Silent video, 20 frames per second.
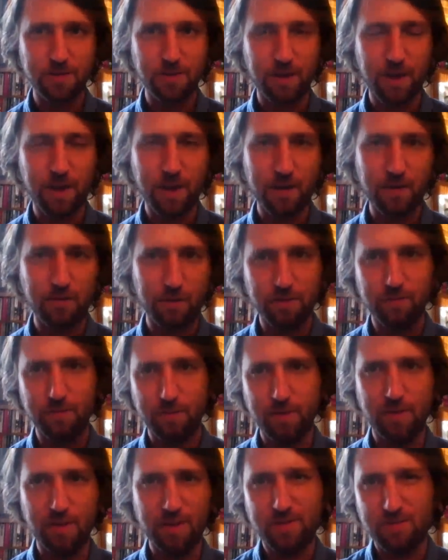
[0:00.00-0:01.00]
Yeah, well,
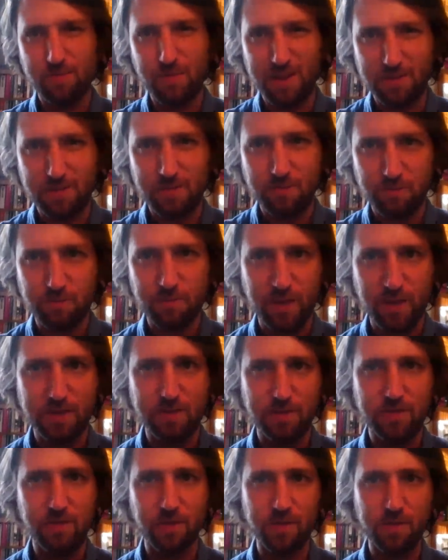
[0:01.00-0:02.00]
this, but
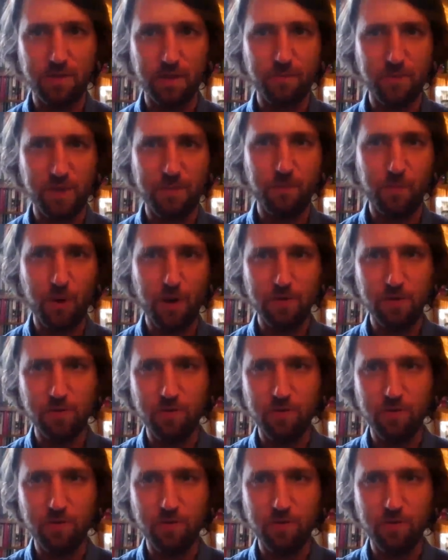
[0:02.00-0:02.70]
it's not the point.